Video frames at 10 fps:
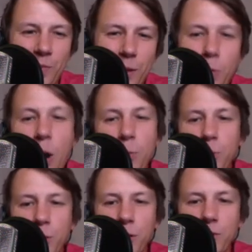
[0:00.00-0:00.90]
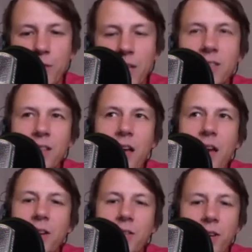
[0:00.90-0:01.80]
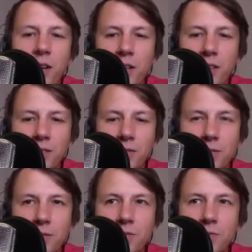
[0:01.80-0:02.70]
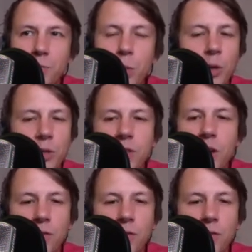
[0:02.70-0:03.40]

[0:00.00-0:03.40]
Probably. It's a lot of bird stuff.